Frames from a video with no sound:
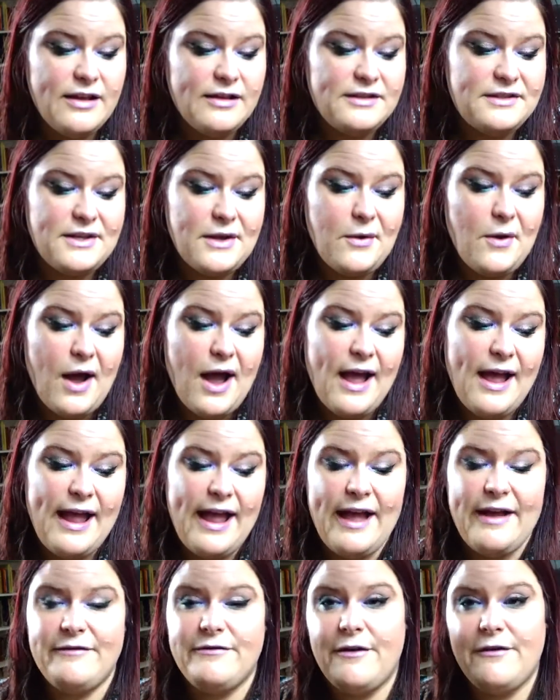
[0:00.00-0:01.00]
So I
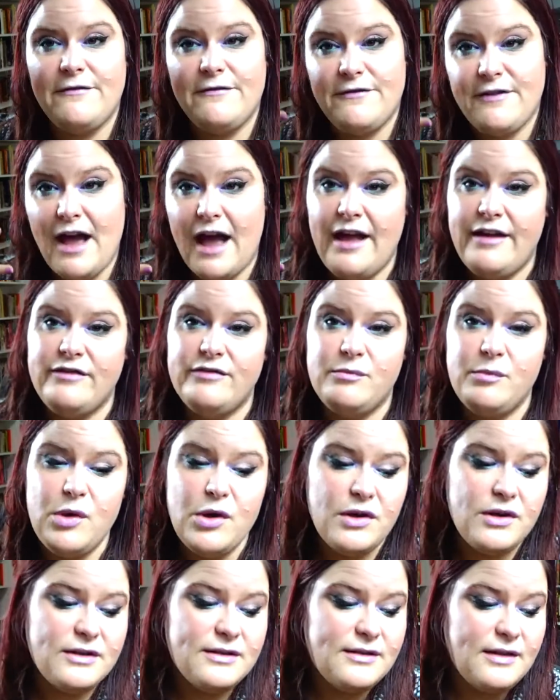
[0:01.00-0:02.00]
have five
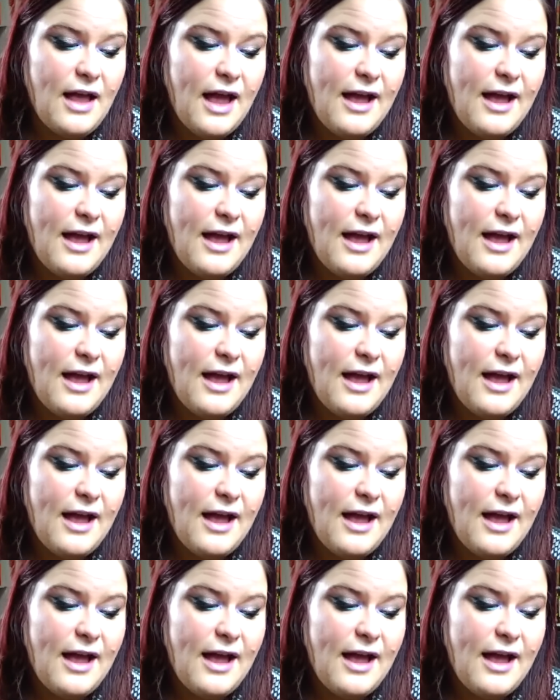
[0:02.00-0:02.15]
books.